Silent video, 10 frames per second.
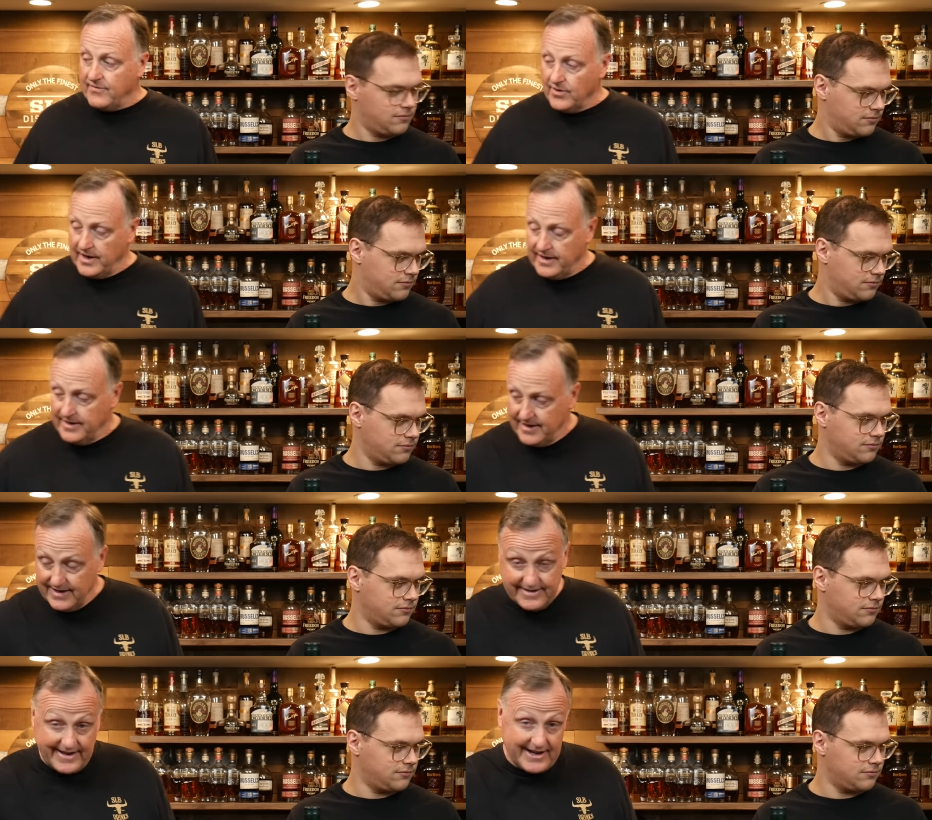Speaker 1: for you
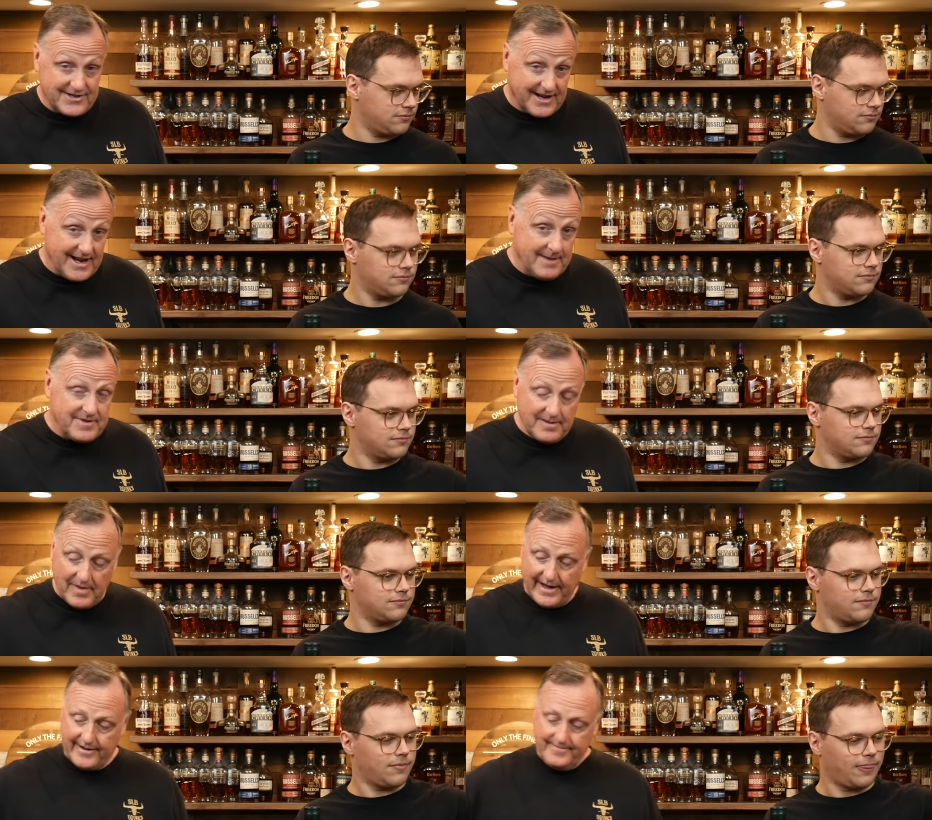is actually an empty
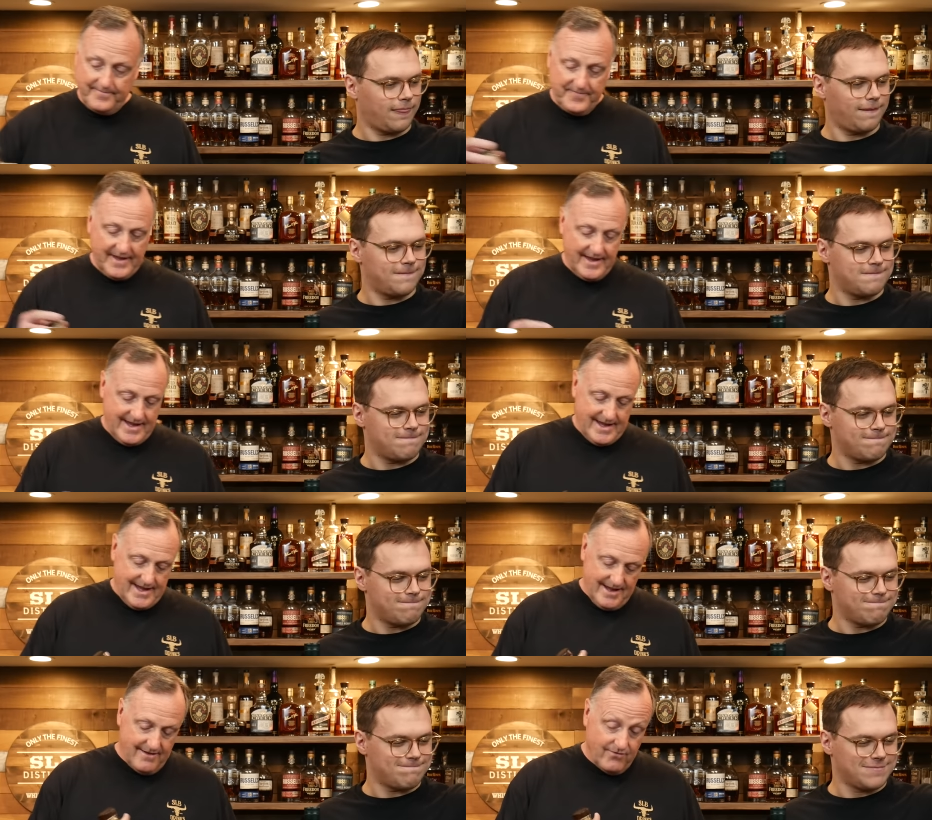bottle.
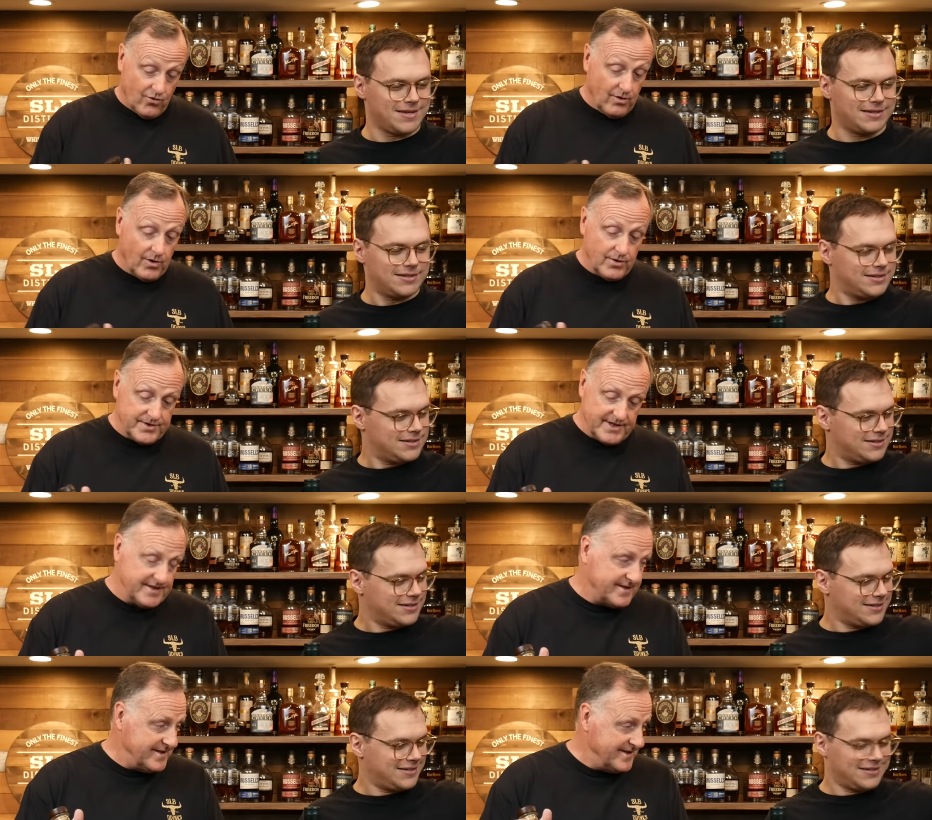Four
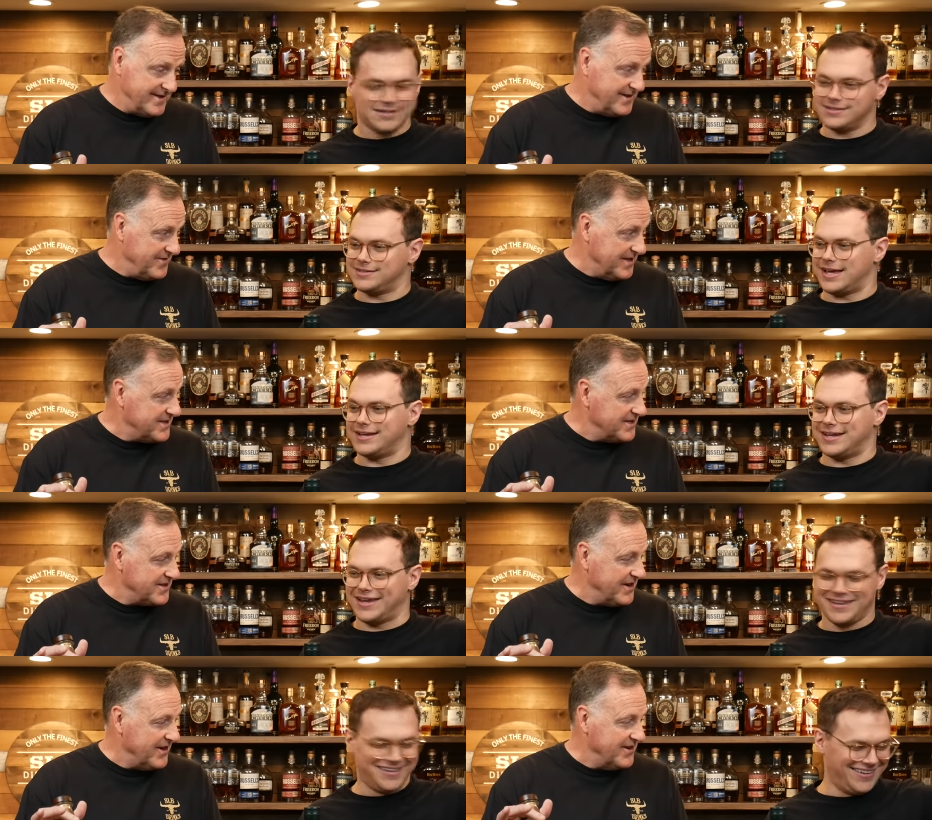Roses. Sad this day.
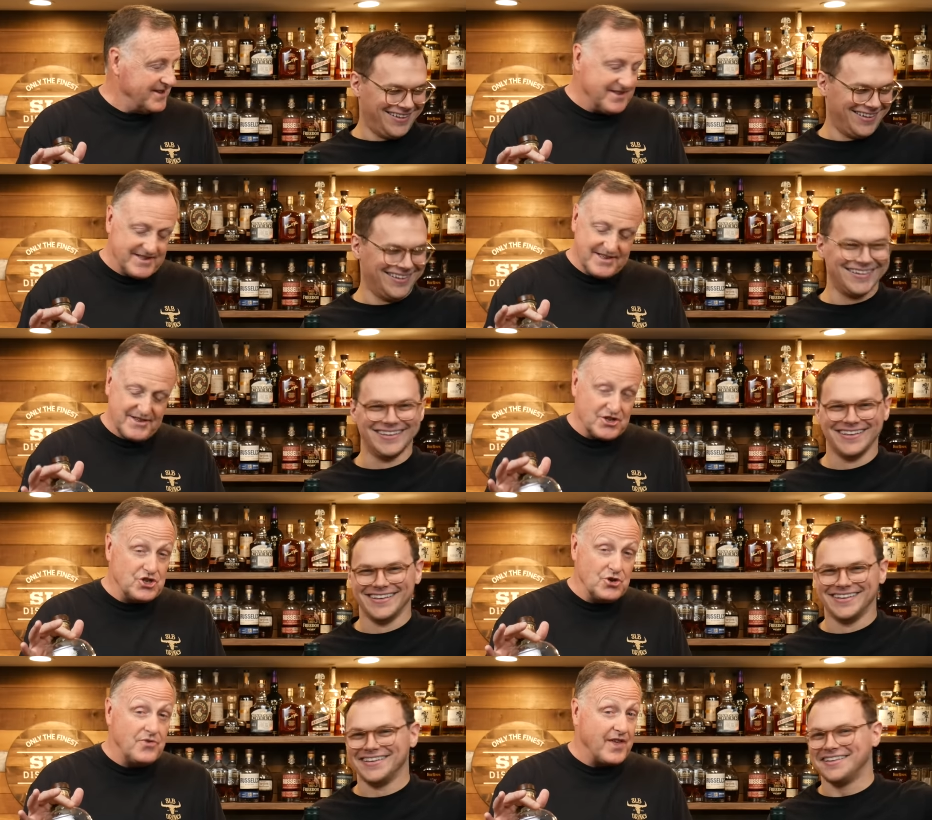is their this is the
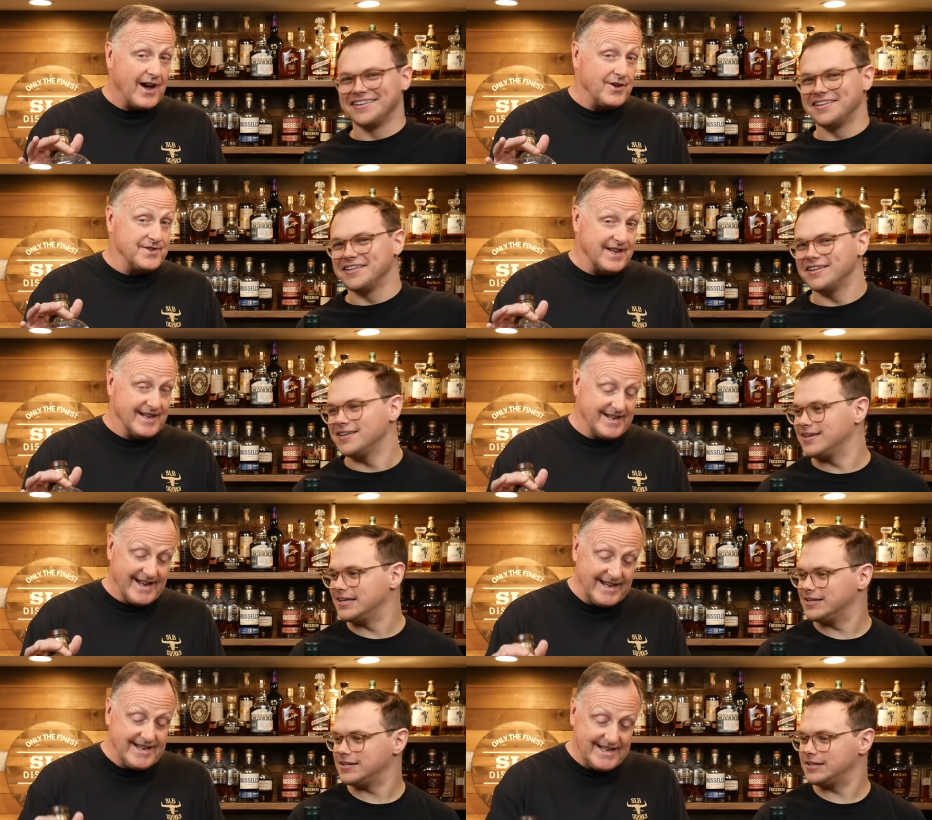
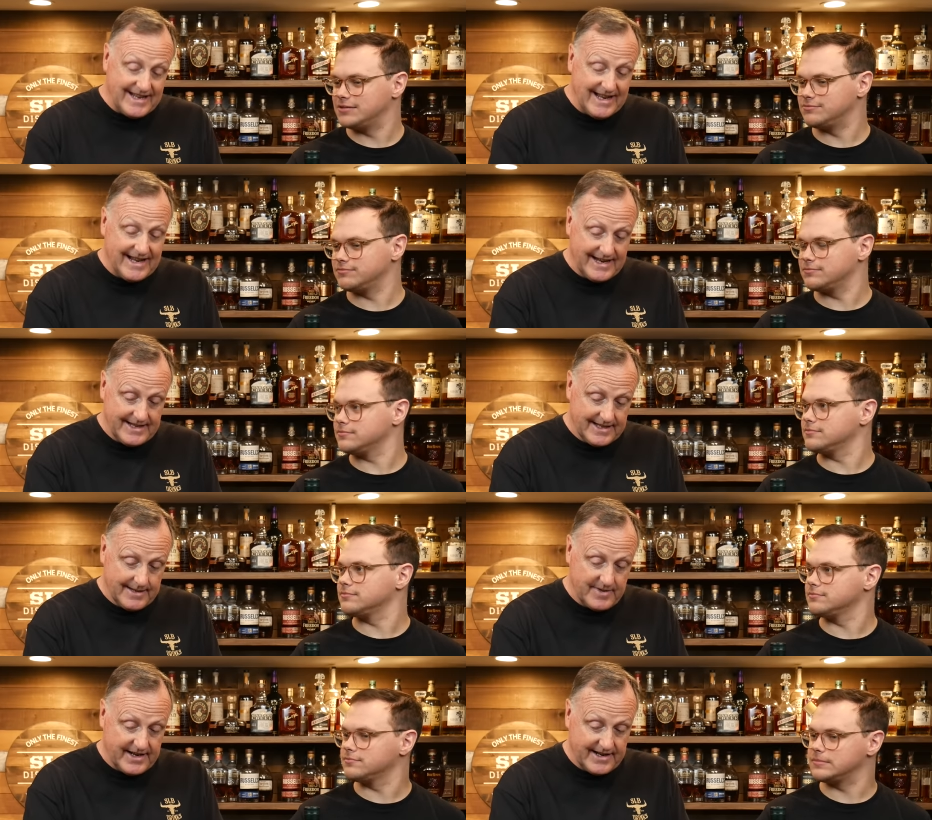2019
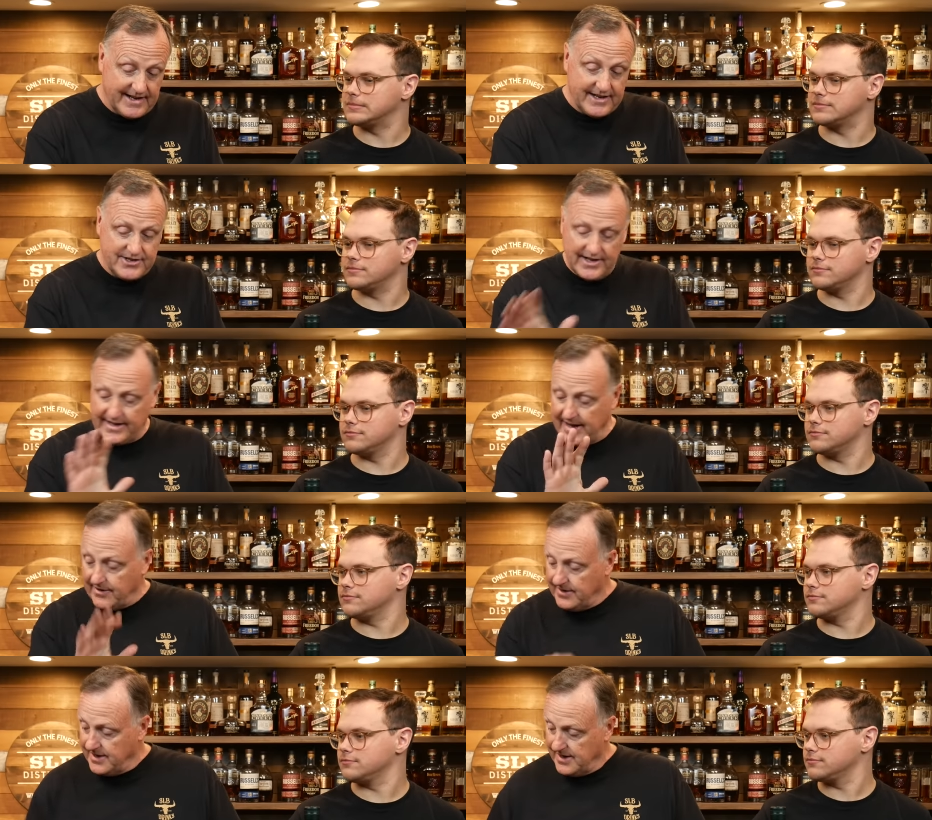limited edition.
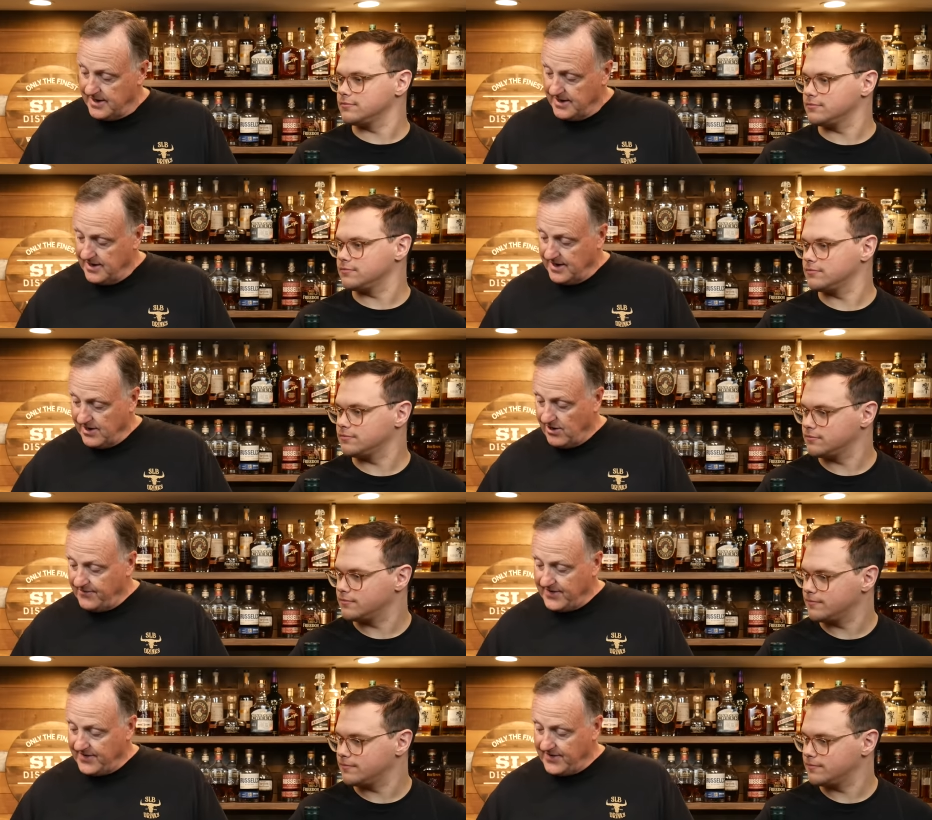Now, in all